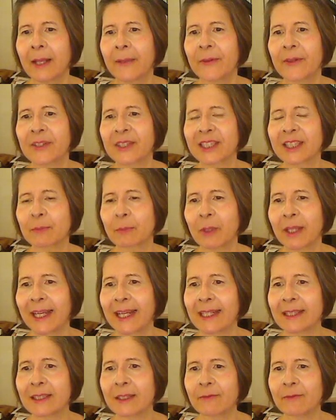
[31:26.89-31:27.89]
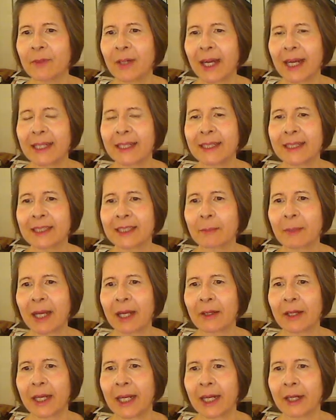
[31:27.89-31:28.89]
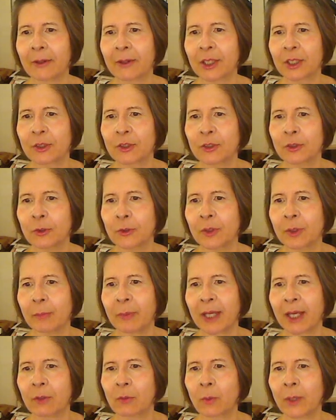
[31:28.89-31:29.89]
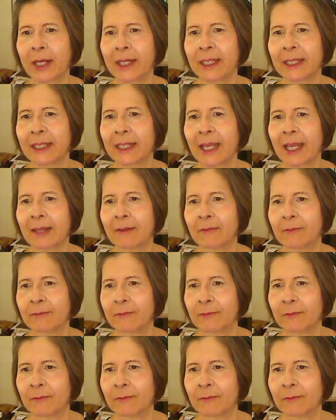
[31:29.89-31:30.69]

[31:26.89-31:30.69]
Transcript: This explains the findings about Eric to the bedwetting and